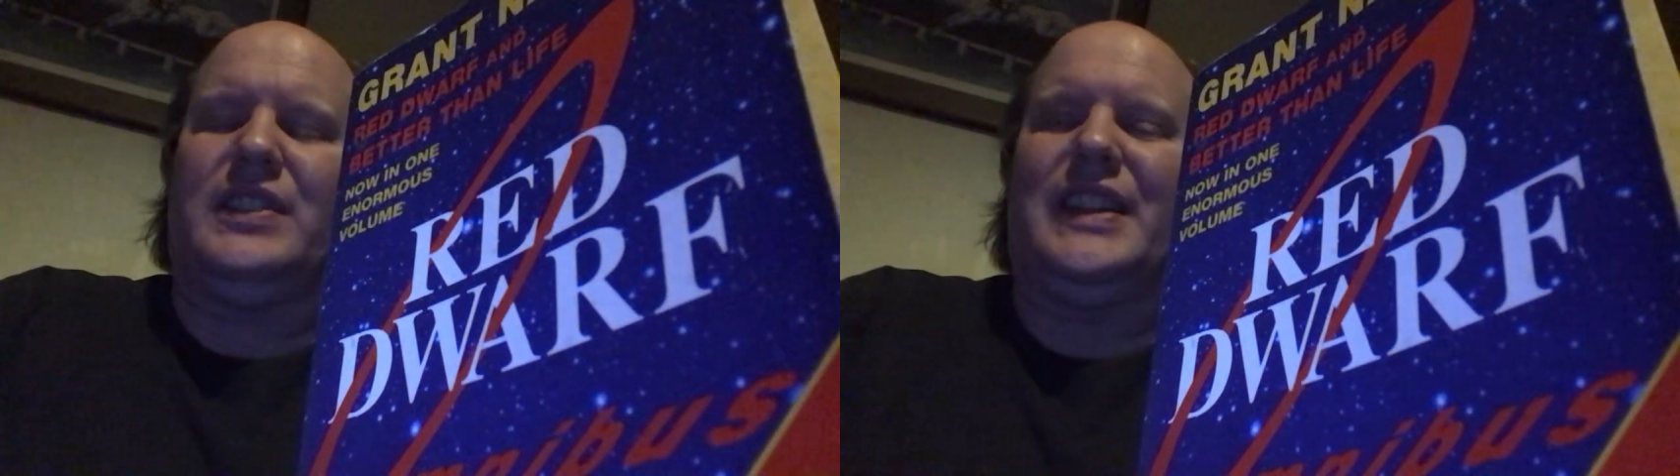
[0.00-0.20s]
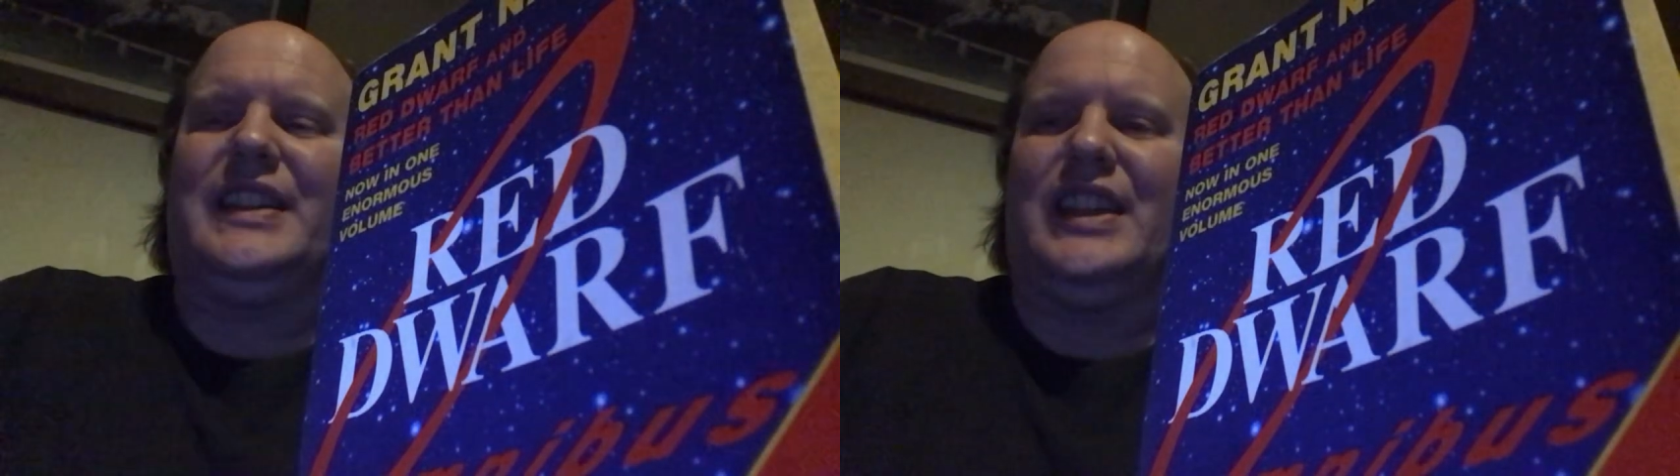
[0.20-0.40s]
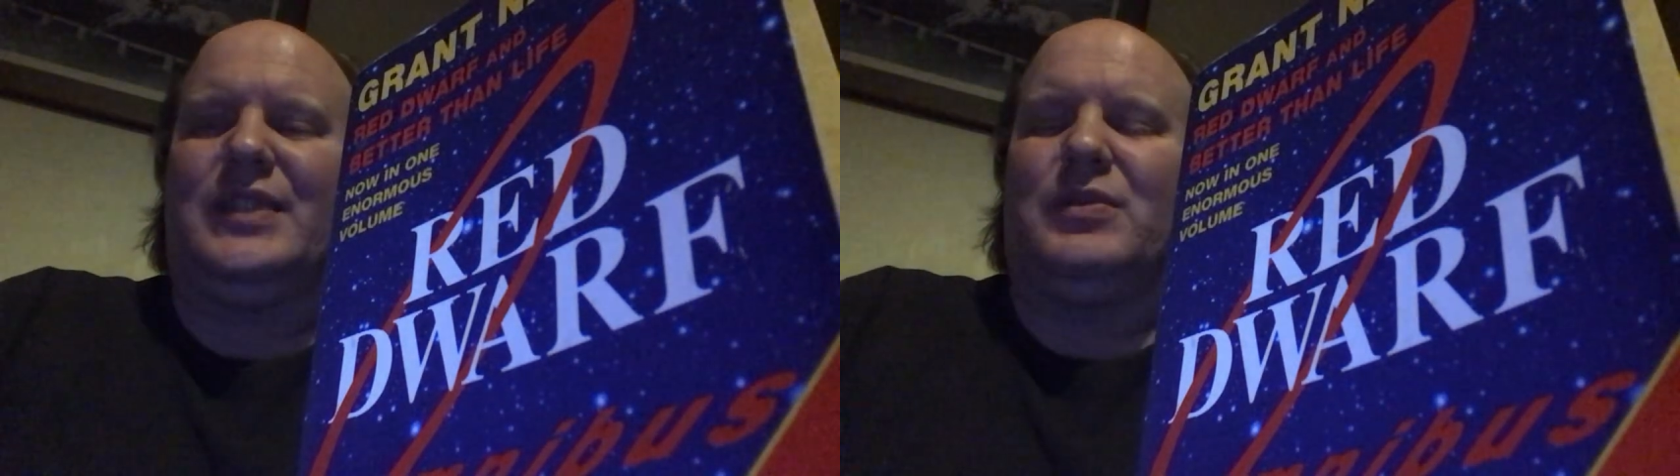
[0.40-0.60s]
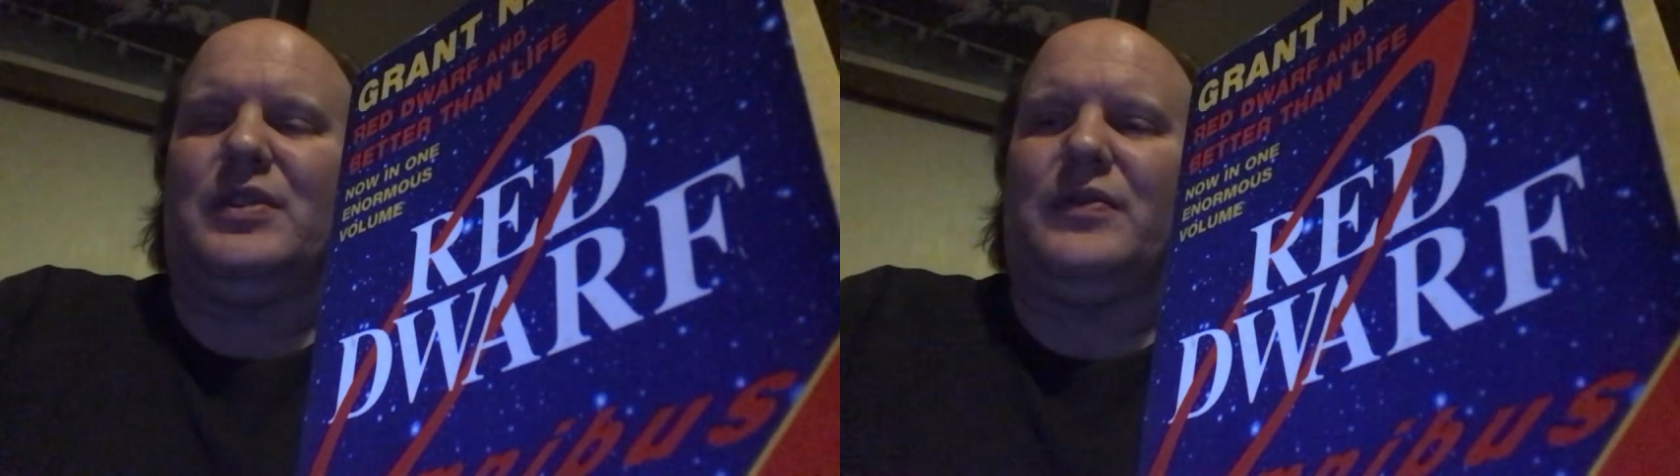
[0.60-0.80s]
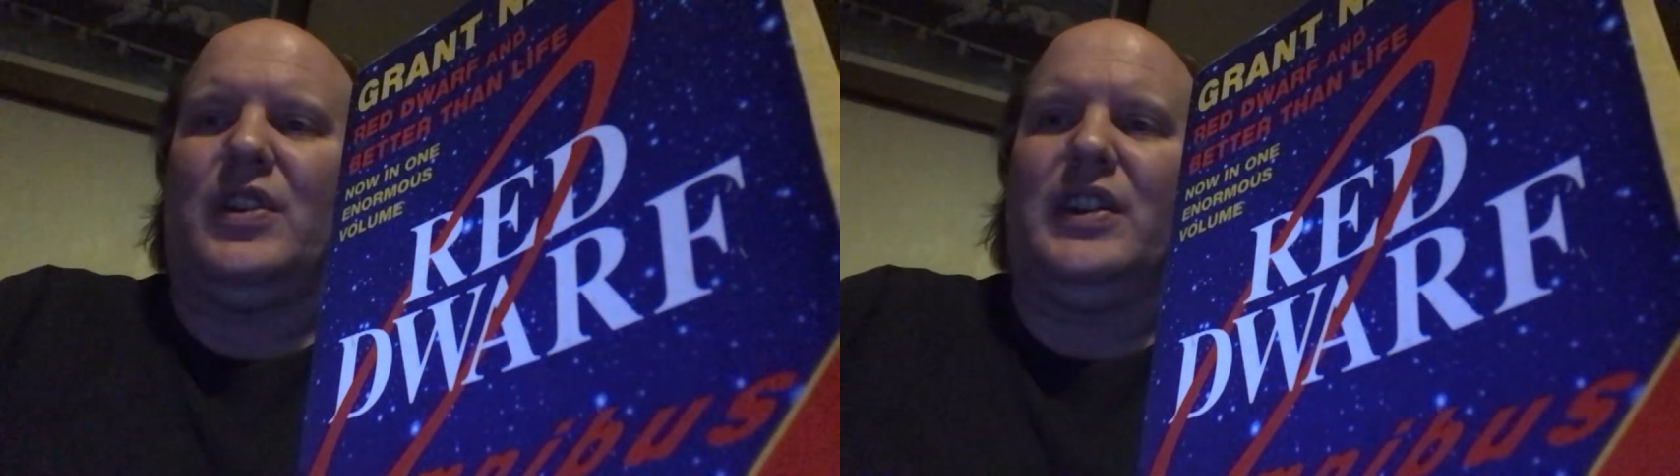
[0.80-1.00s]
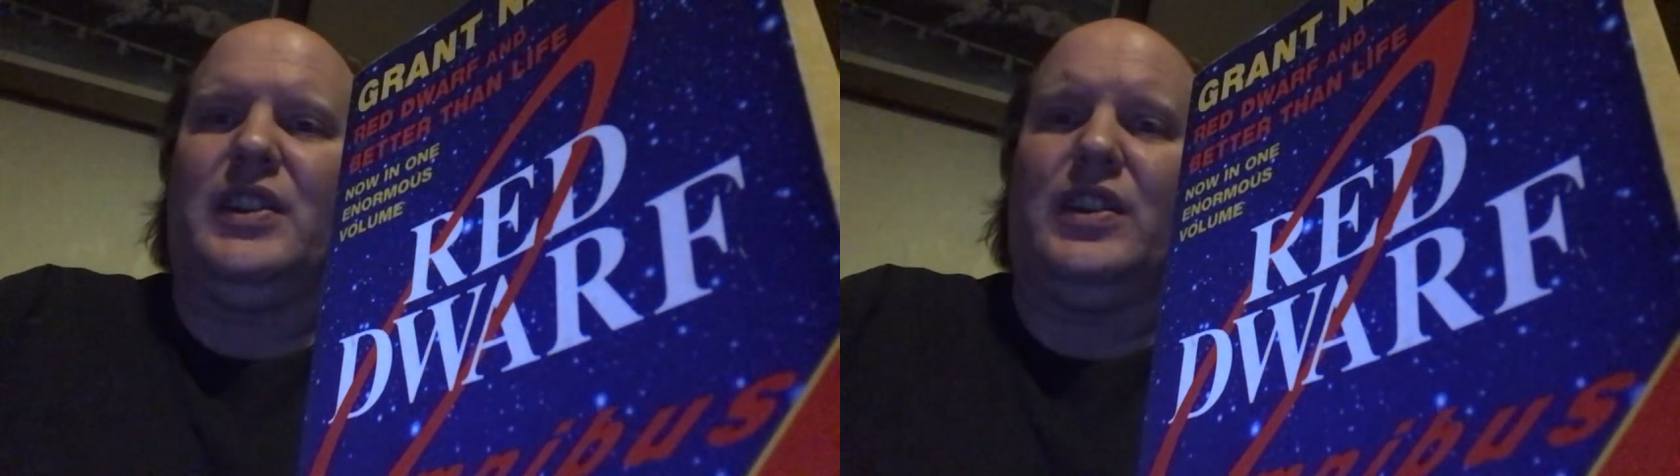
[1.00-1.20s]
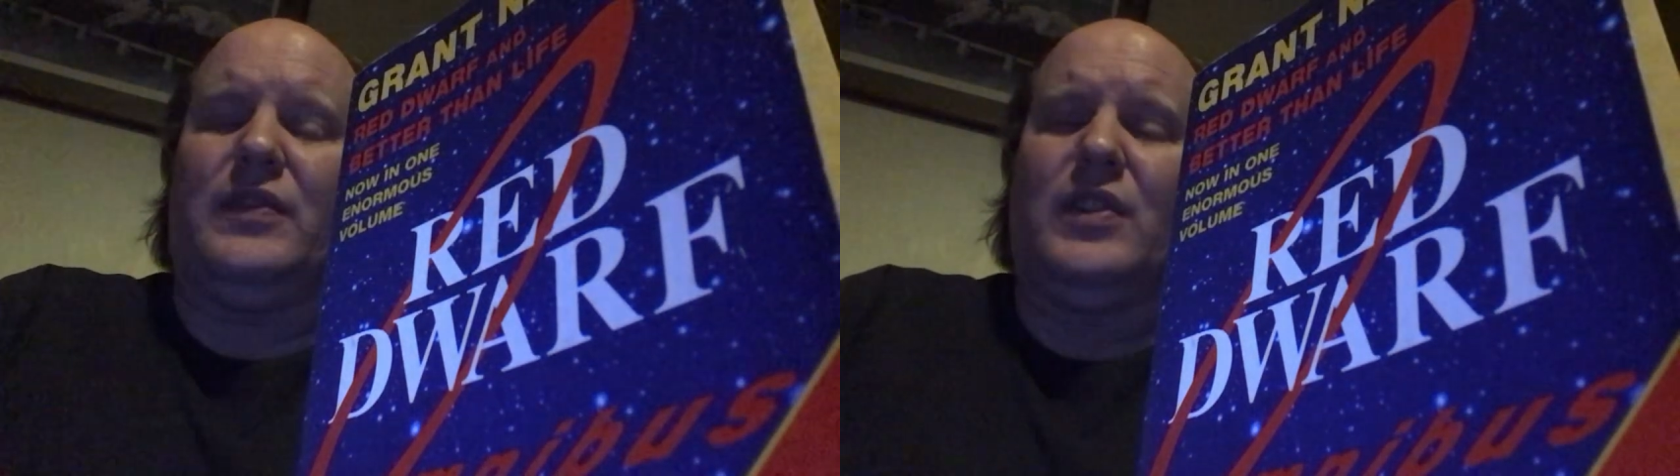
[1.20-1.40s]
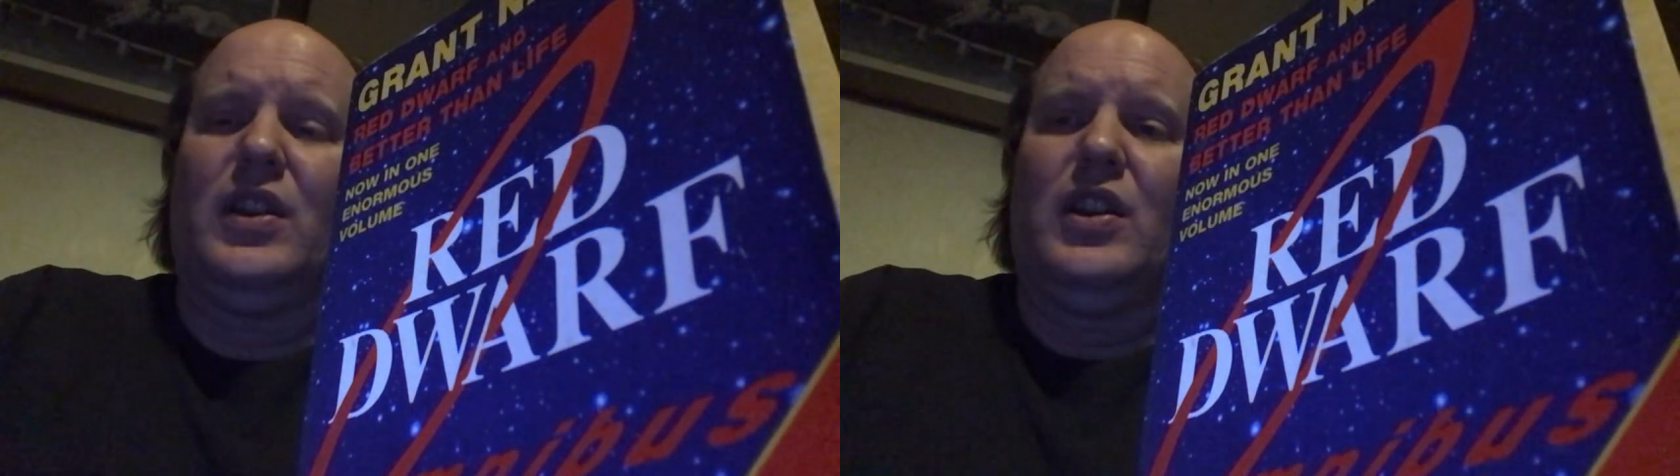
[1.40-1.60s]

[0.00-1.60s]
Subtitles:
They're desperate to find Earth,